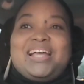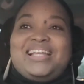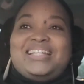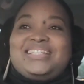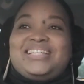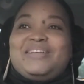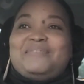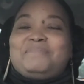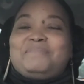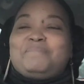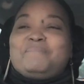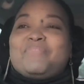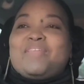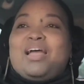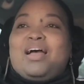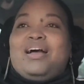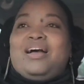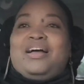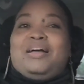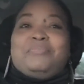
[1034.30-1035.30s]
but
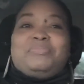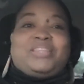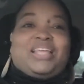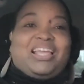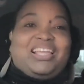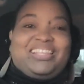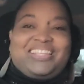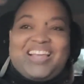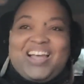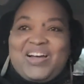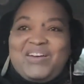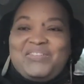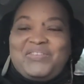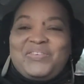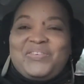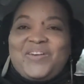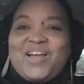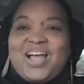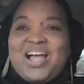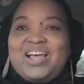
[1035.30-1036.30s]
um, thank
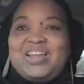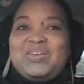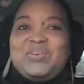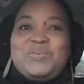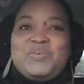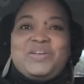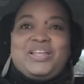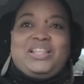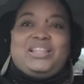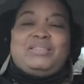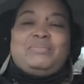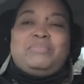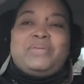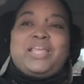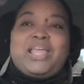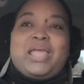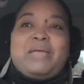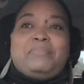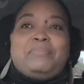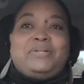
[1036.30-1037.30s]
y'all for riding
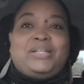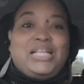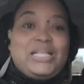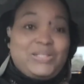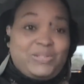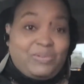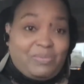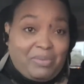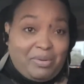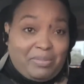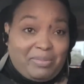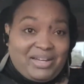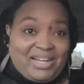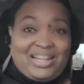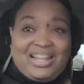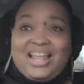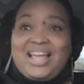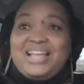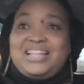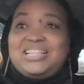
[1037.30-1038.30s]
with me and please
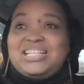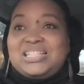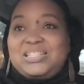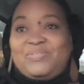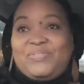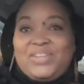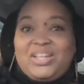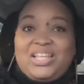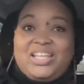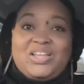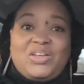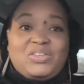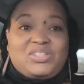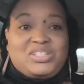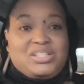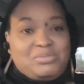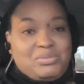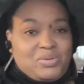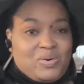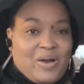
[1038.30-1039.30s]
remember to like this
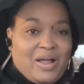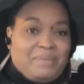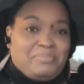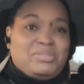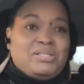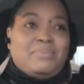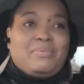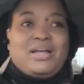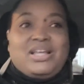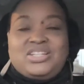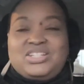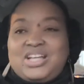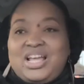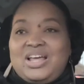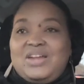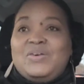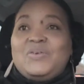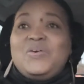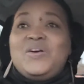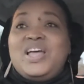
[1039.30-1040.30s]
video subscribe to
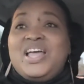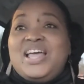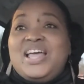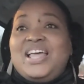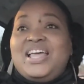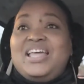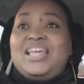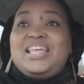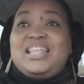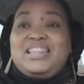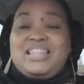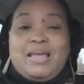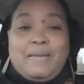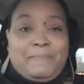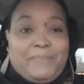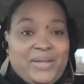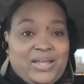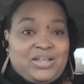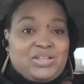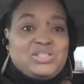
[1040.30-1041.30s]
my channel
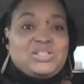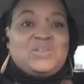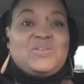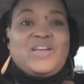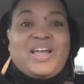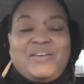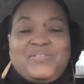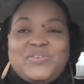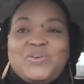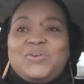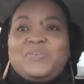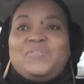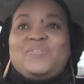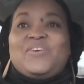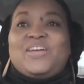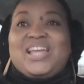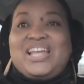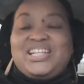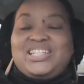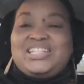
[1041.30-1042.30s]
hit that bell so you have
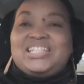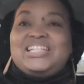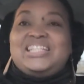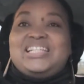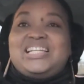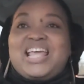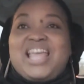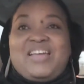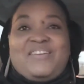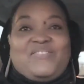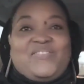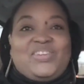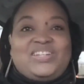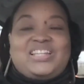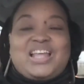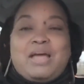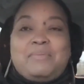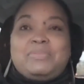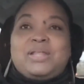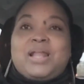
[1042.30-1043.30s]
notification
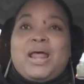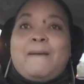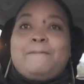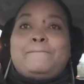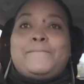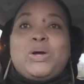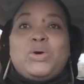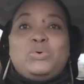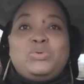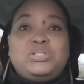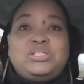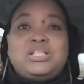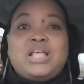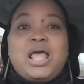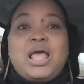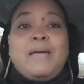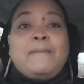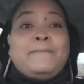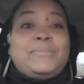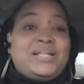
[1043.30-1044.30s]
every time that I
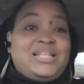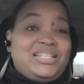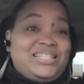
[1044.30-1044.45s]
post